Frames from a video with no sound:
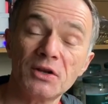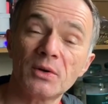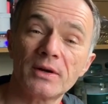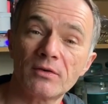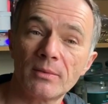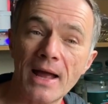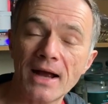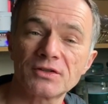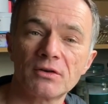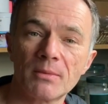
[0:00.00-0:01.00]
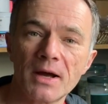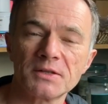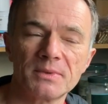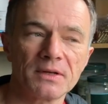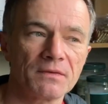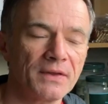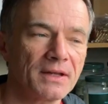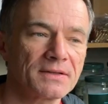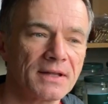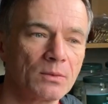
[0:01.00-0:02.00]
You know, it actually reminds me of
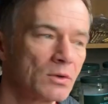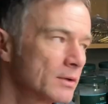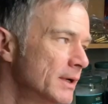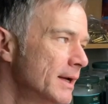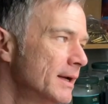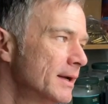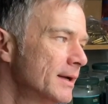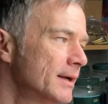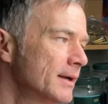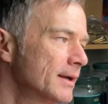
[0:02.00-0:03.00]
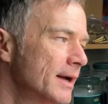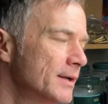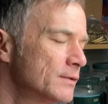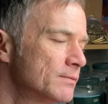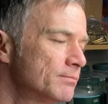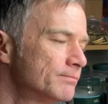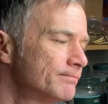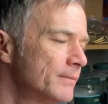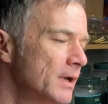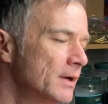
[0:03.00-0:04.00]
things that were kind of
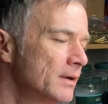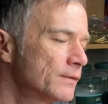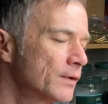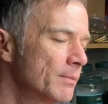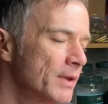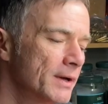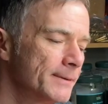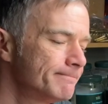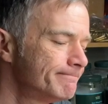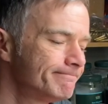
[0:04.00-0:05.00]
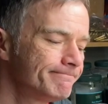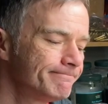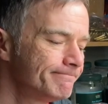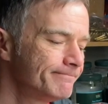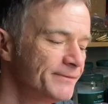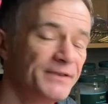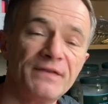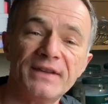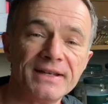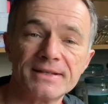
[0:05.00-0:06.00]
from the
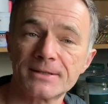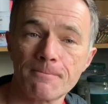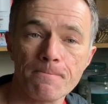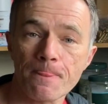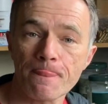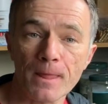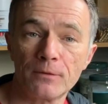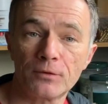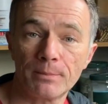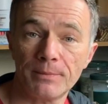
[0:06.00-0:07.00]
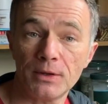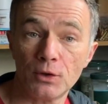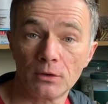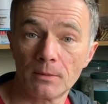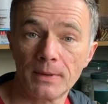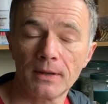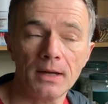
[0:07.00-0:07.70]
50s from Europe,